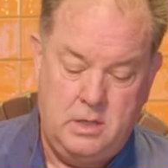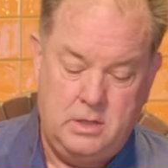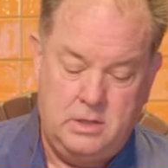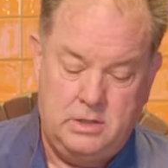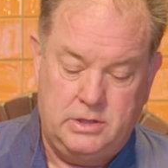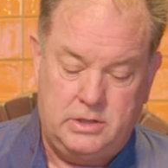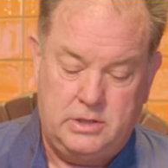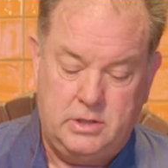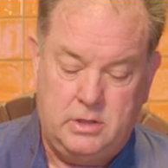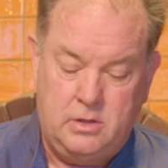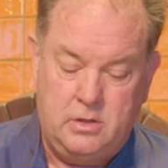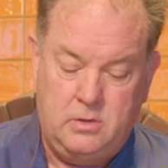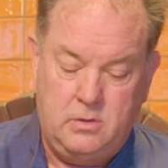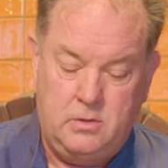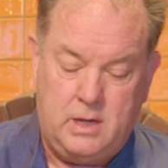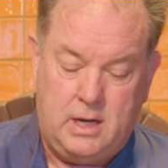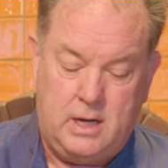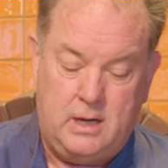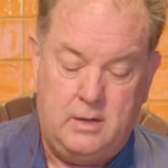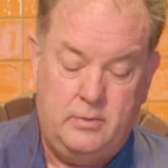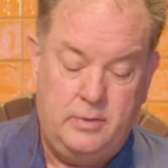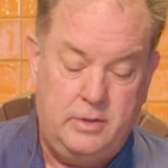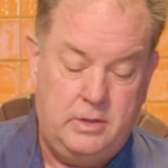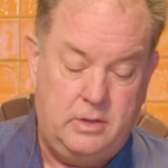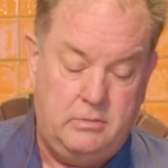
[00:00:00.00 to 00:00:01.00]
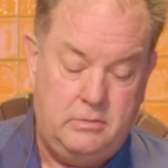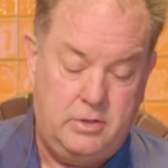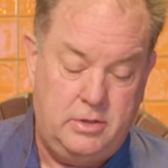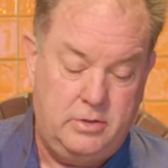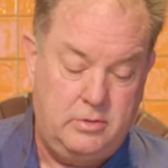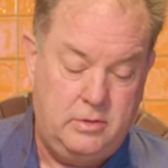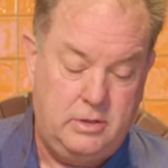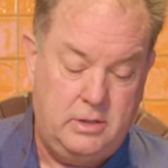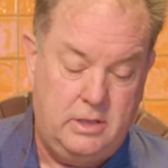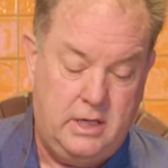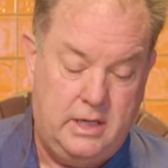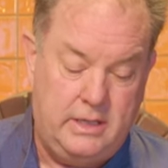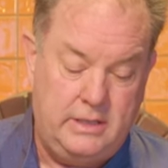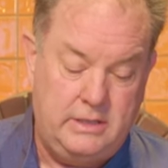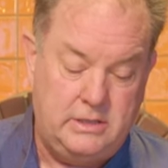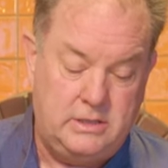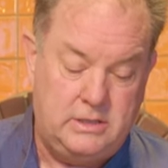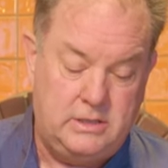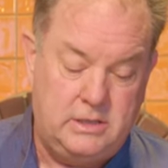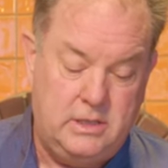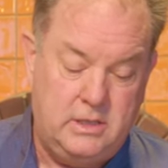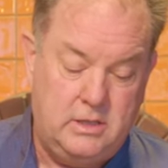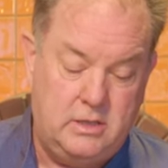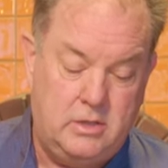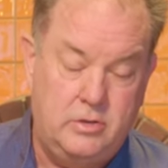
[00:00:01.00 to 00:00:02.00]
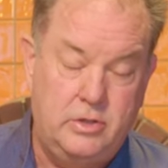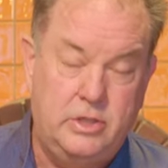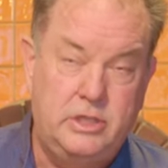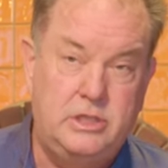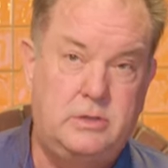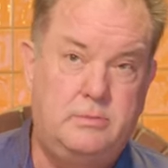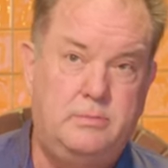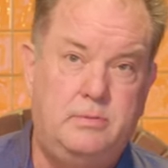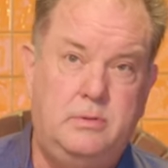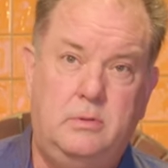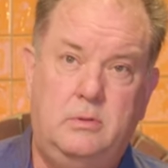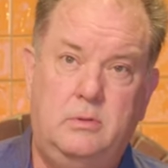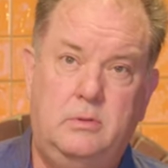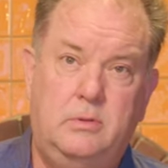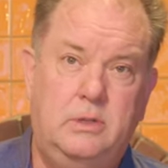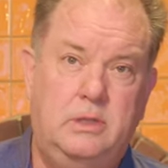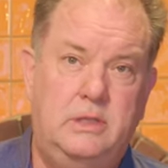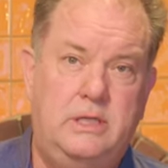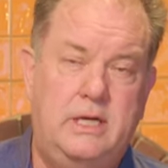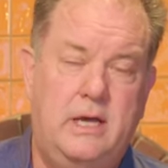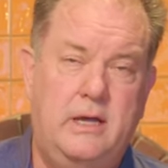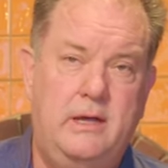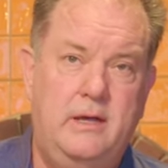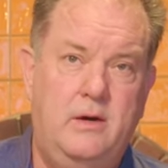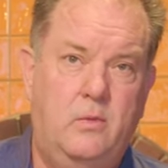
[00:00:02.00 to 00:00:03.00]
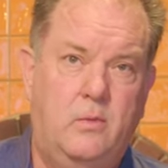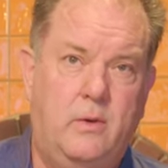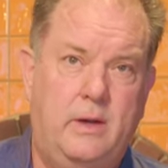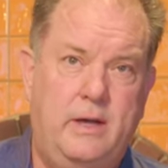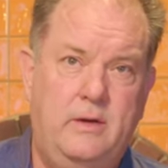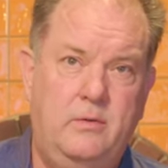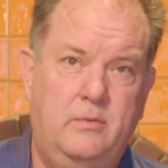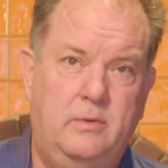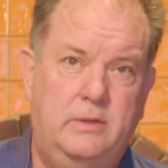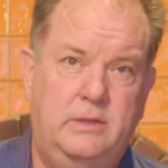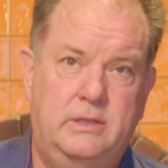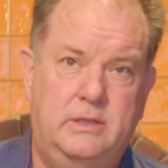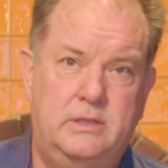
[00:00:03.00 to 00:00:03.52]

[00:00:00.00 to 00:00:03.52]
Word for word: So I would do a nice uh, crisp Italian white with